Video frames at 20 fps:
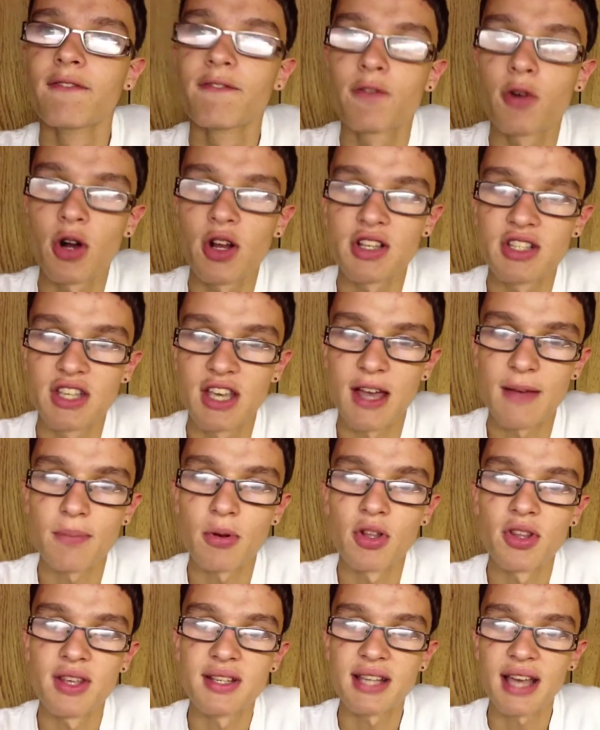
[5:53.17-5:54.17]
For
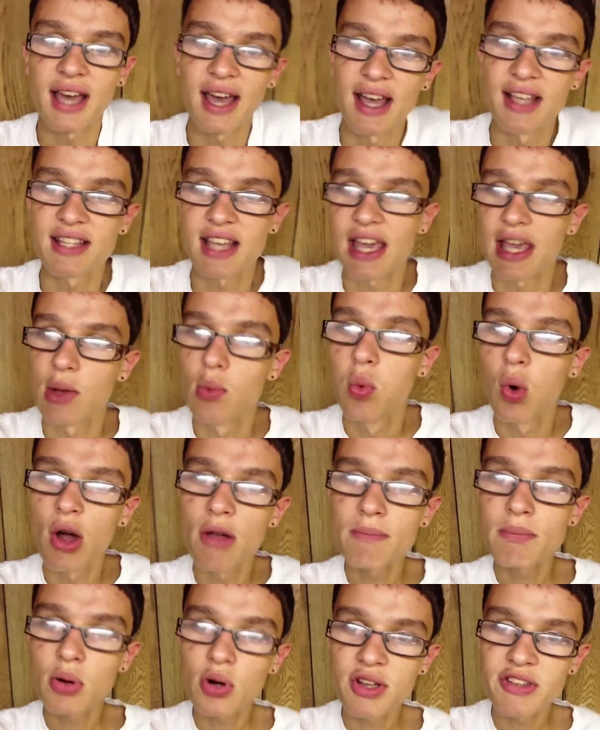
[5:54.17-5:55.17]
example, this has a
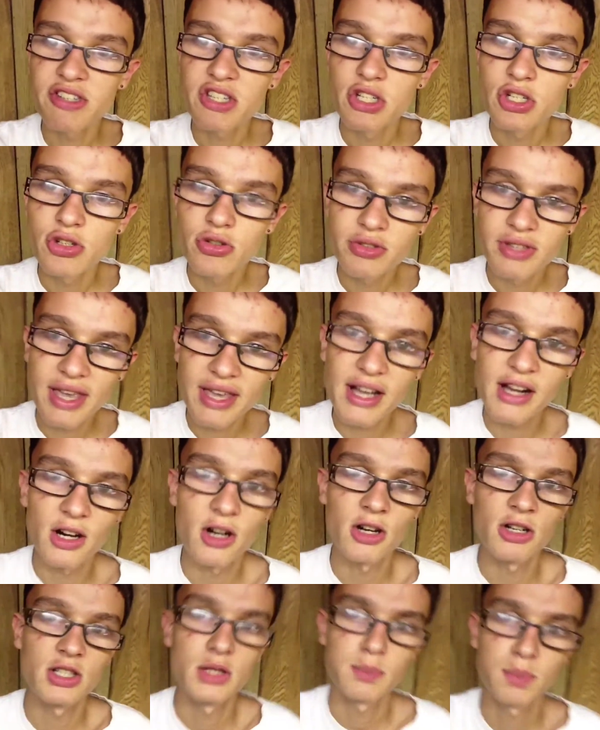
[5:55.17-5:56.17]
1.2
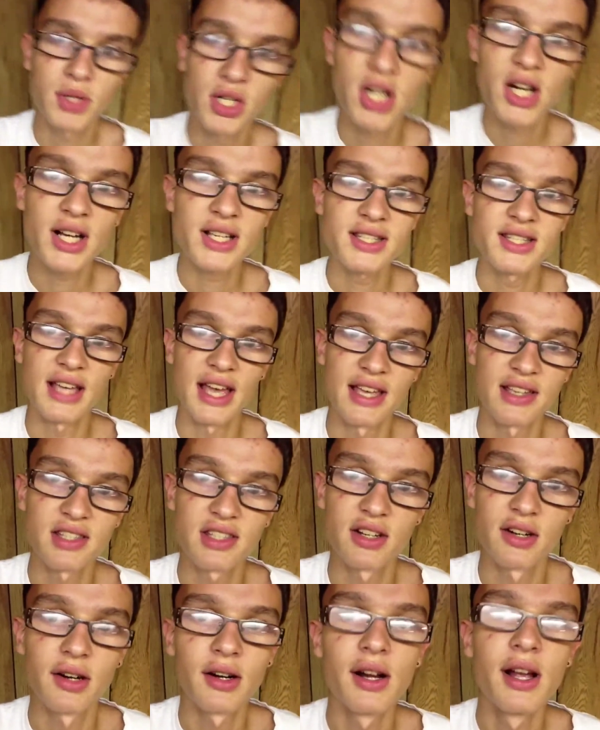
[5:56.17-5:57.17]
gigahertz
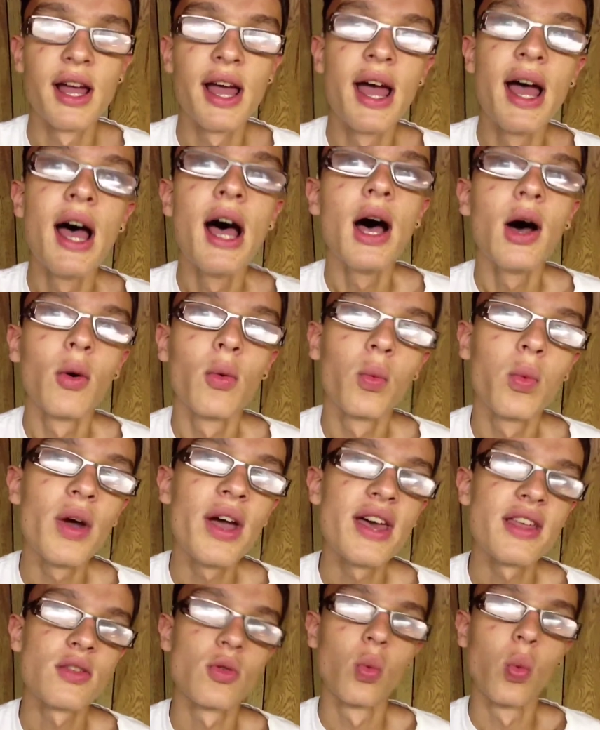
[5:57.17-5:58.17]
processor
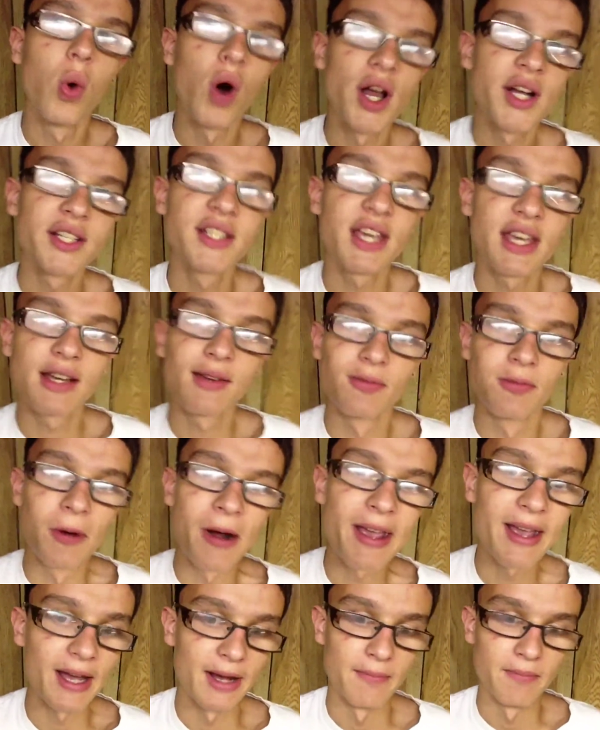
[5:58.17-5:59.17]
with 1 gig of
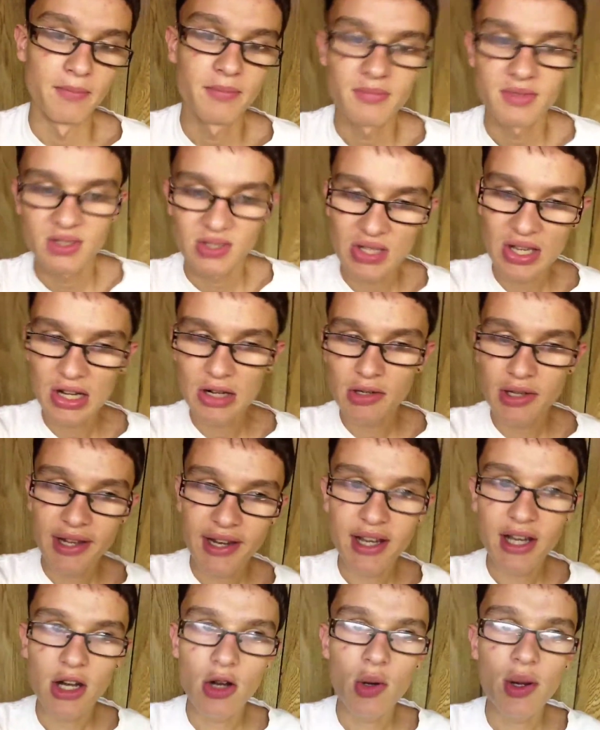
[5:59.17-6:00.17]
RAM. So,
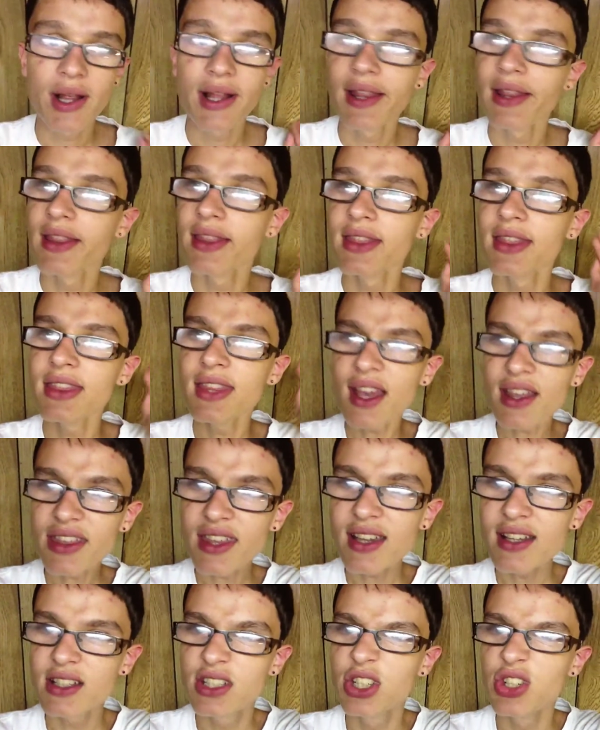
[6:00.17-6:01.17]

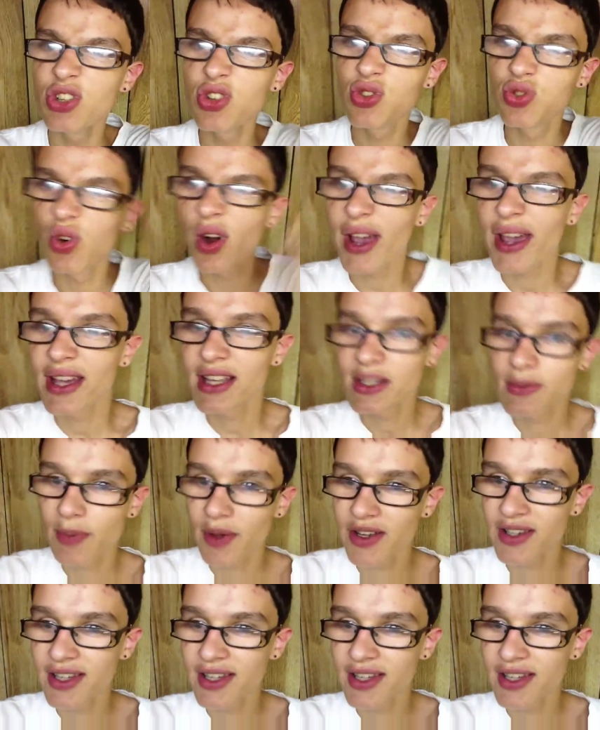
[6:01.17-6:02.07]
nothing too great, but,